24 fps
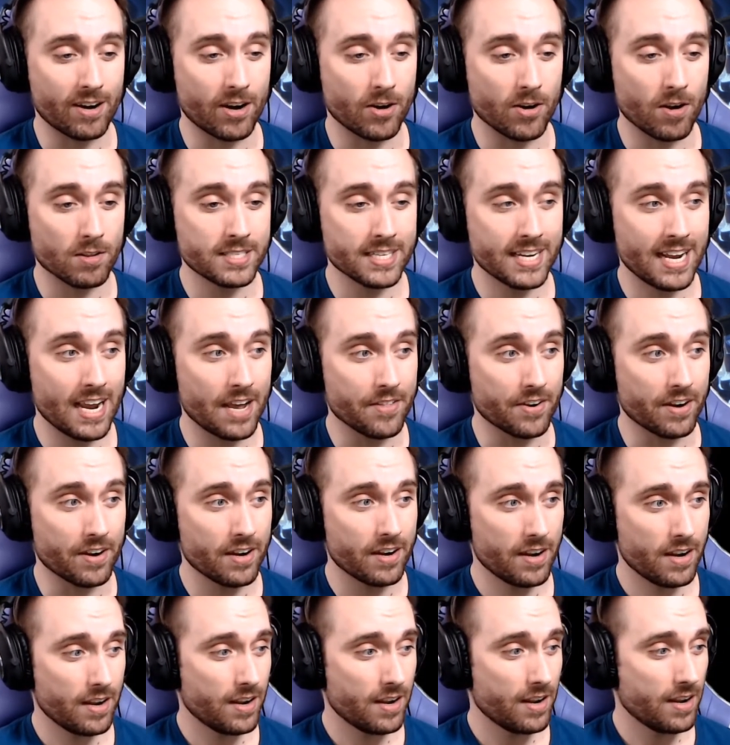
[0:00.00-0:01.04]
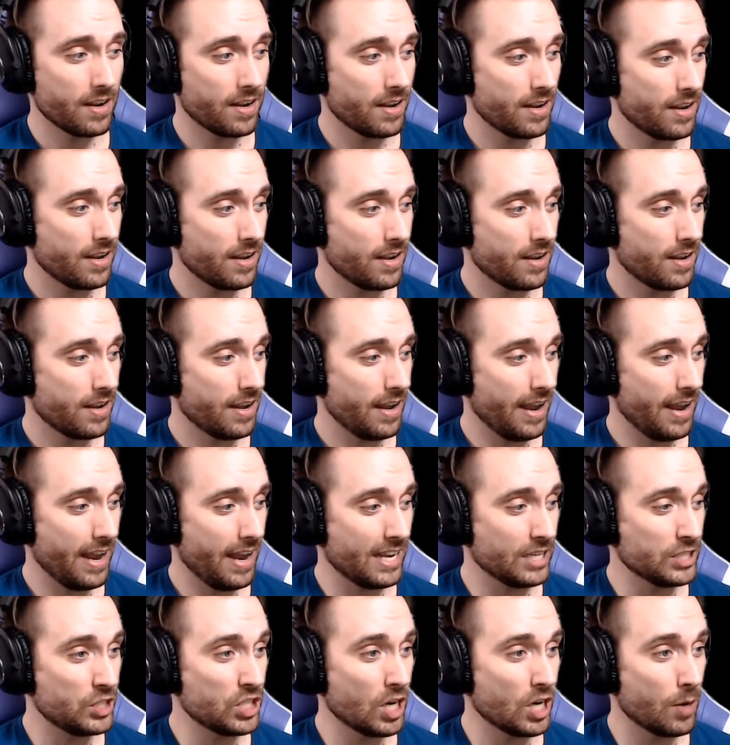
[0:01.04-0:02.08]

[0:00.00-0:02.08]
you can also just completely remove the